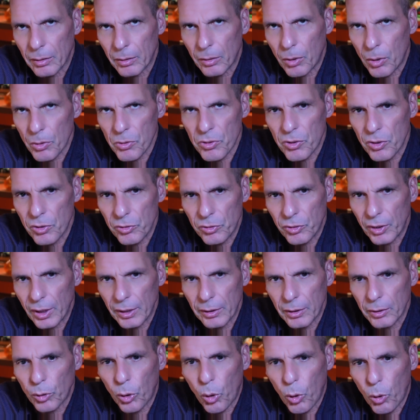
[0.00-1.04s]

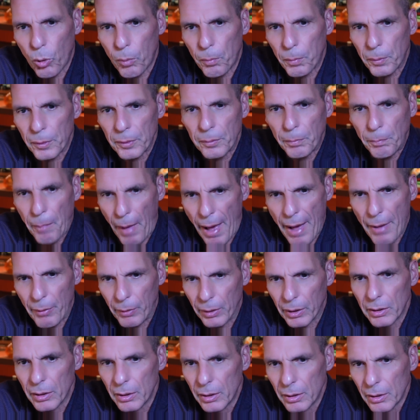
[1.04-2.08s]
concentrated corporate
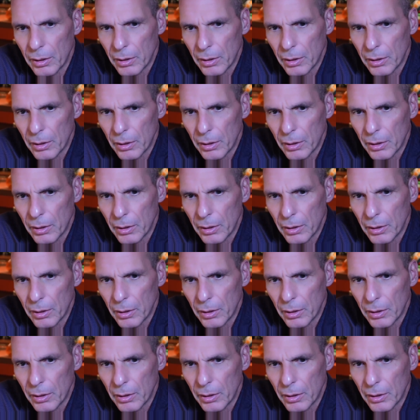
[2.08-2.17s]
power